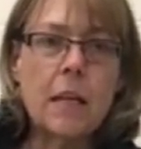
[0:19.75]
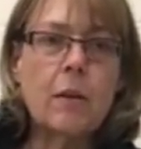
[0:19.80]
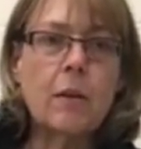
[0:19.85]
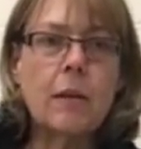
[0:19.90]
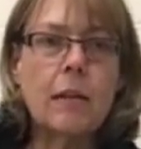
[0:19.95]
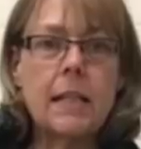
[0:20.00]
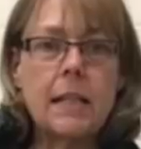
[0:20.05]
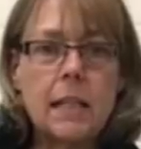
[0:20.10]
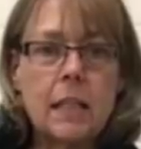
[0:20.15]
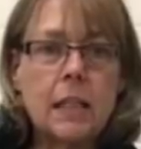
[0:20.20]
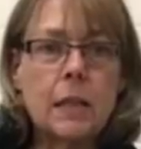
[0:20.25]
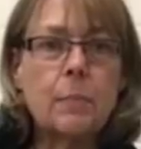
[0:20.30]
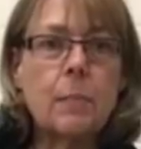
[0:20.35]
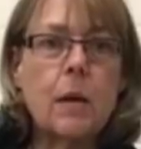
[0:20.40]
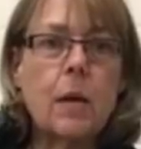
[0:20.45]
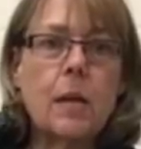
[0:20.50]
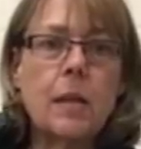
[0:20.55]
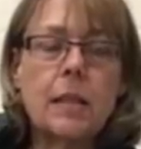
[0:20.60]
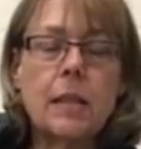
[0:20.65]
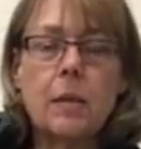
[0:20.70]
You can
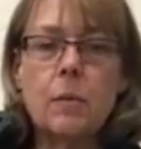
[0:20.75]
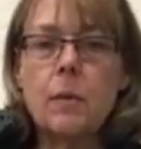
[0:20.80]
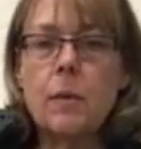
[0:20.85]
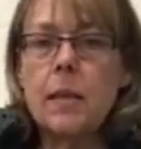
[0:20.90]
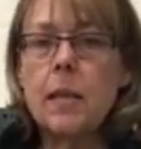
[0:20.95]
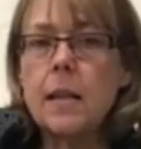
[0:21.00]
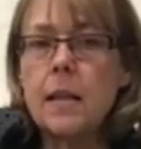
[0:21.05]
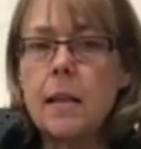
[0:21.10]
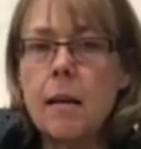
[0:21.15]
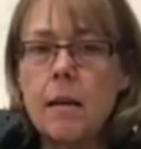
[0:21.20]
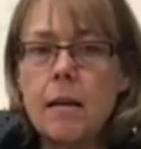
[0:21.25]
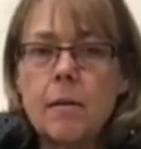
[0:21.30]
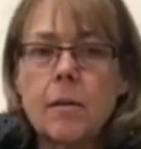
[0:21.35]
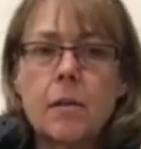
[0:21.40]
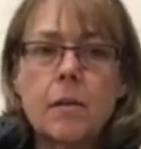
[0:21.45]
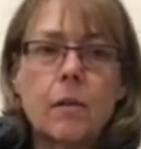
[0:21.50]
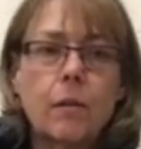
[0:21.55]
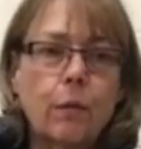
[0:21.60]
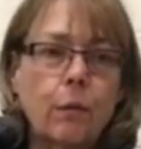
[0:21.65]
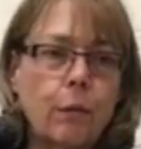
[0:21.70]
intersperse it with
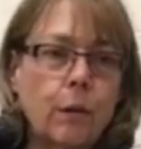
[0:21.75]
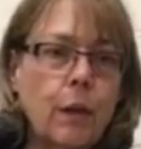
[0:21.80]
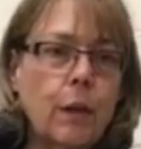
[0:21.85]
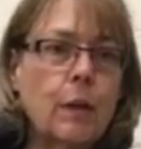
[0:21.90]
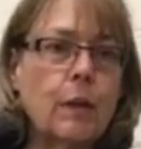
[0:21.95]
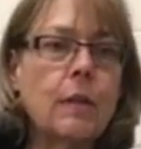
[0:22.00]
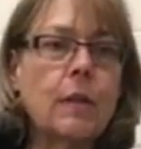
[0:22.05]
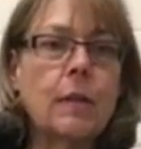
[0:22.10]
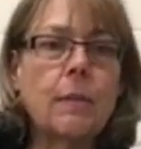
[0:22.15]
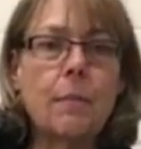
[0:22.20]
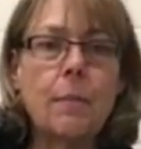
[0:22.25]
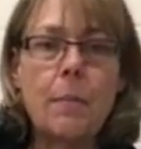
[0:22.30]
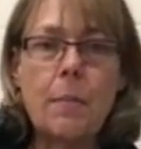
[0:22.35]
nuts and fruits